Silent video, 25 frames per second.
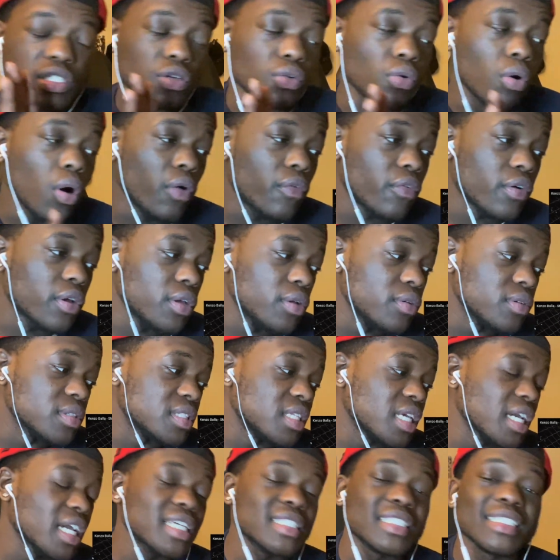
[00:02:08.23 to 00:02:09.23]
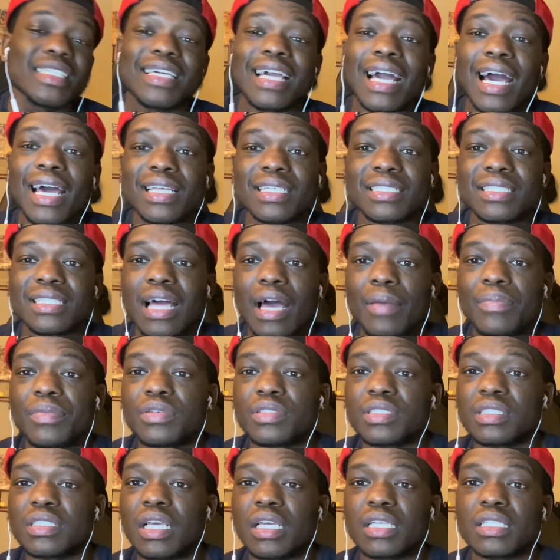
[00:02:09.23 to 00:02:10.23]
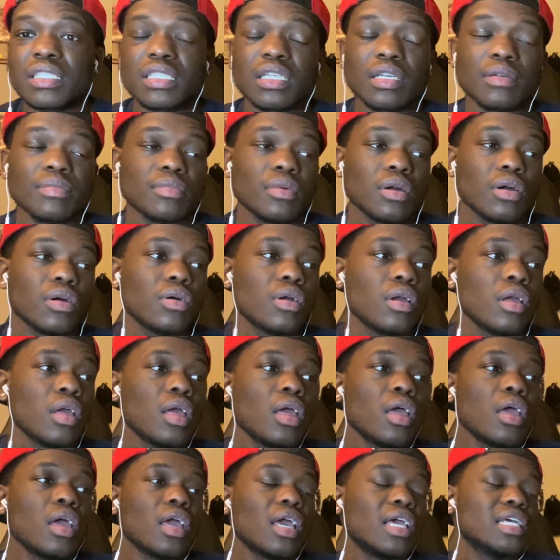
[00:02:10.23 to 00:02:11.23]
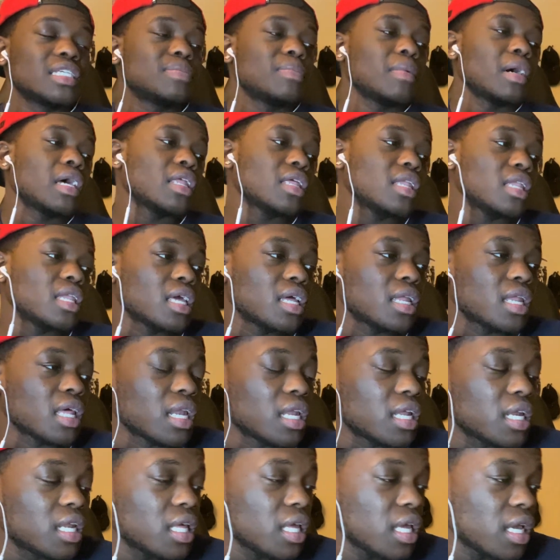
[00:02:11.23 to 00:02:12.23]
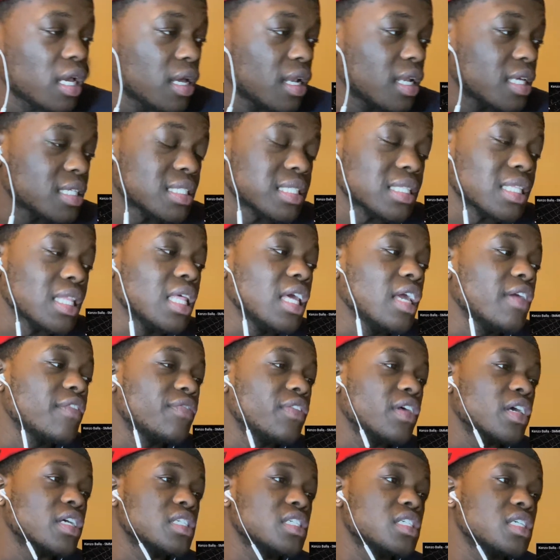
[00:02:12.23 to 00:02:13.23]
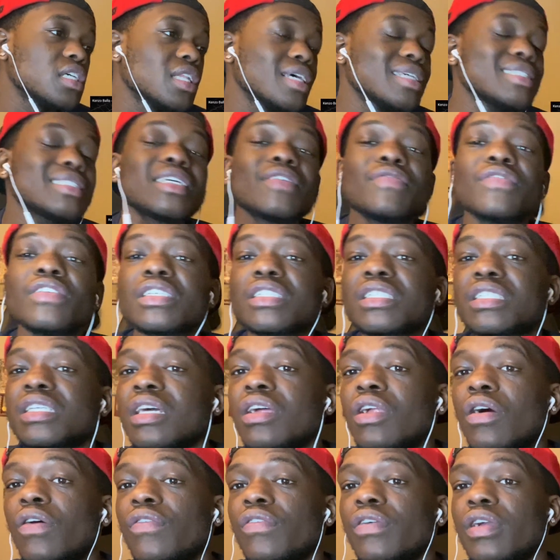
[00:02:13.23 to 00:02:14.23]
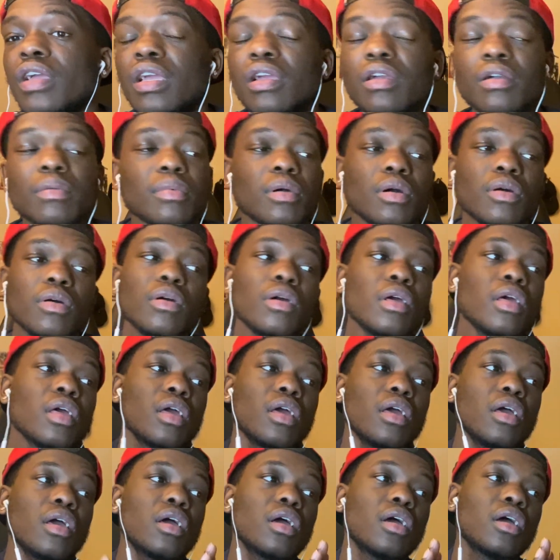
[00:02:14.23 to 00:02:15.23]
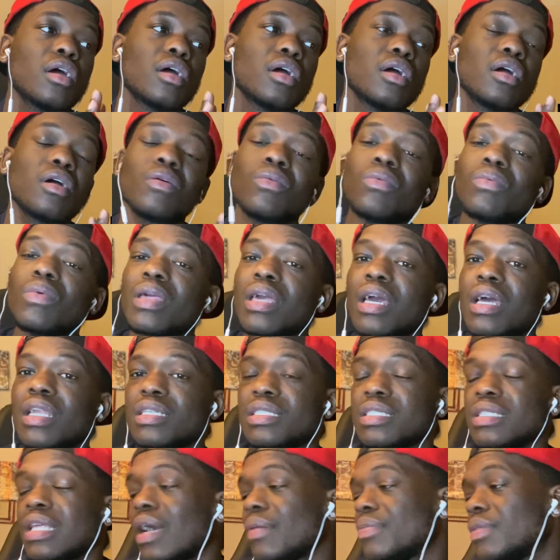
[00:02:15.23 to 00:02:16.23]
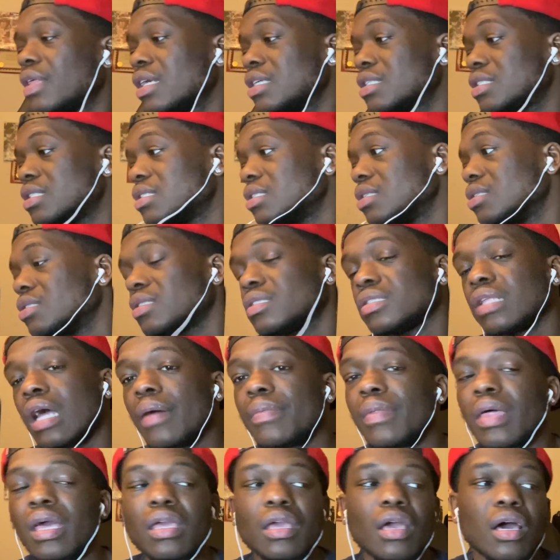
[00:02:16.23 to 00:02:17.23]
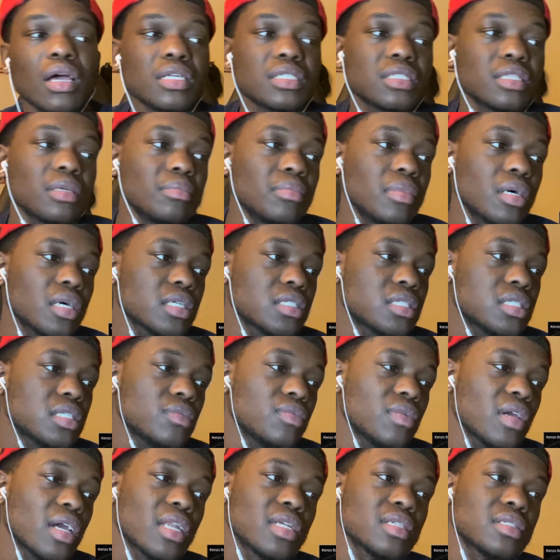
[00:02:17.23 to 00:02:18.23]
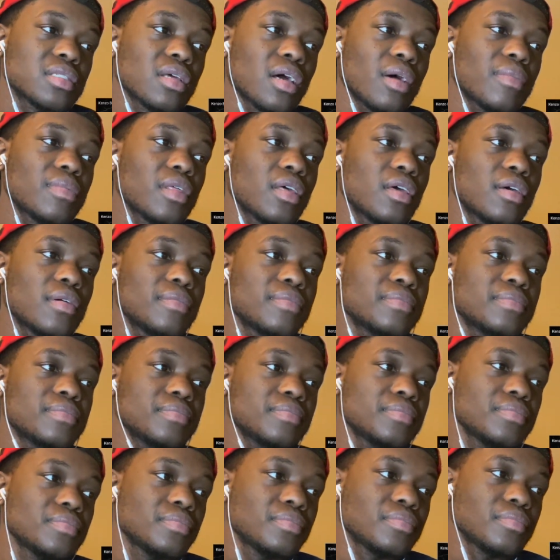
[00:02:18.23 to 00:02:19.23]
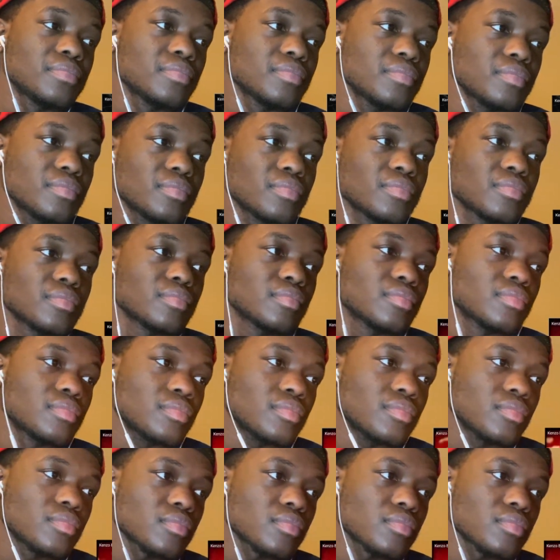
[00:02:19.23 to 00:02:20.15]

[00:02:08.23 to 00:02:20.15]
too overused. Niggas gotta stop using that shit, bro. It's about the end of the year. Let's leave this shit. Let's leave this shit over here, bro. We gotta stop that shit. Stop that Giannis the Bucks shit. We gotta stop that. With the O's, catch